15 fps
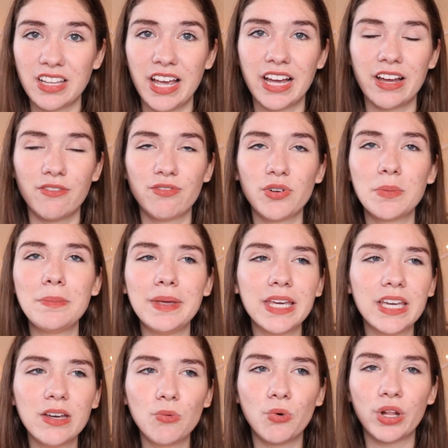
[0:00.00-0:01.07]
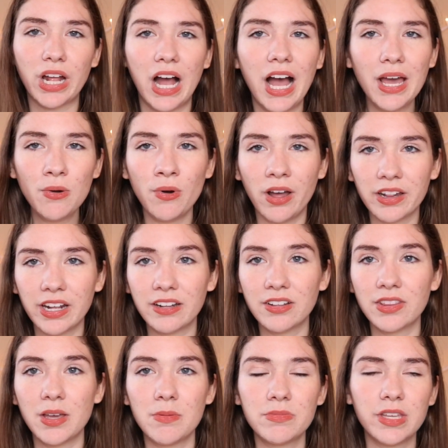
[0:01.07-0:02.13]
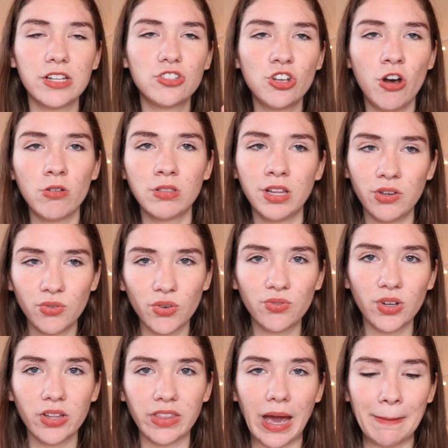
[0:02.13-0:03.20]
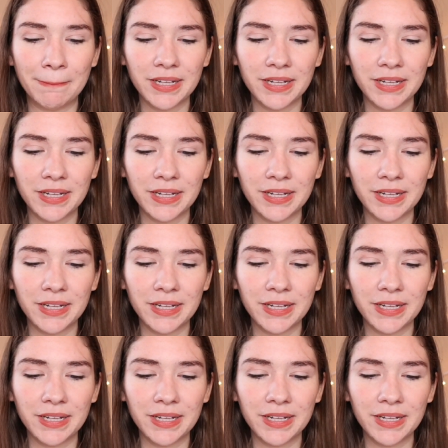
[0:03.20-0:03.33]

Like, for me, what I want out of them, they totally fulfill that.